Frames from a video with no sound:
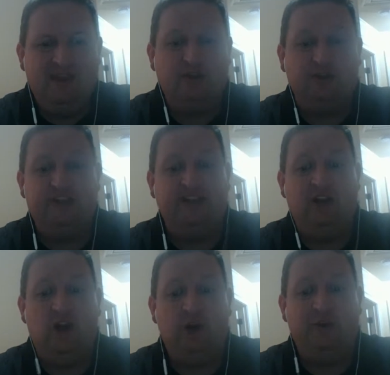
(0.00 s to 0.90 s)
You'll sing
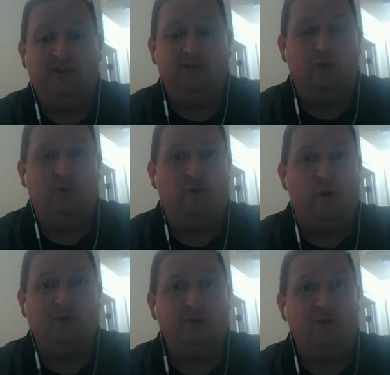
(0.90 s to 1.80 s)
along with the
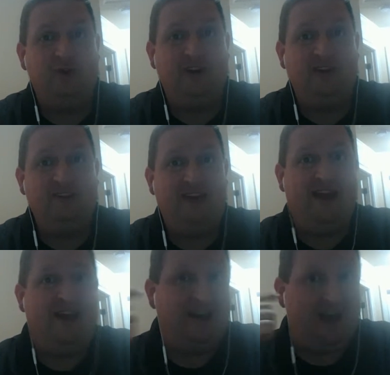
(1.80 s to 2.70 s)
voice recordings
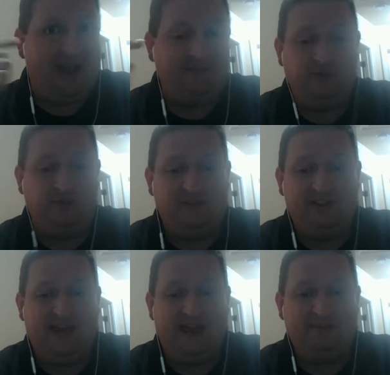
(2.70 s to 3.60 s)
after you've
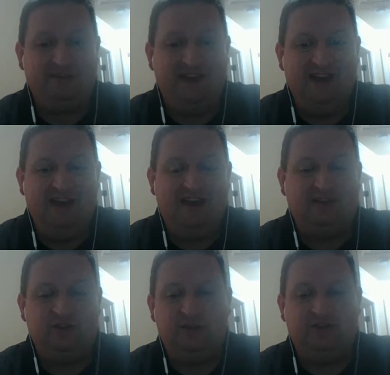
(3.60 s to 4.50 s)
clapped,
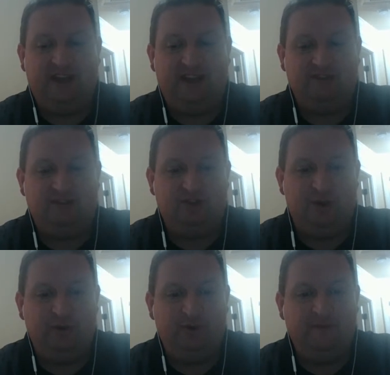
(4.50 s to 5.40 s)
2 stanzas
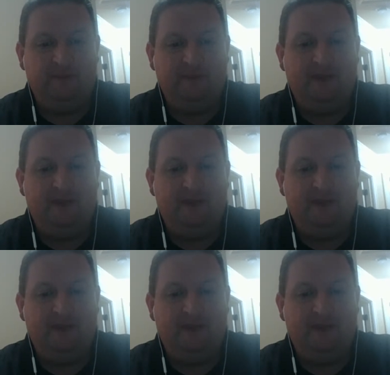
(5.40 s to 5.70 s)
total.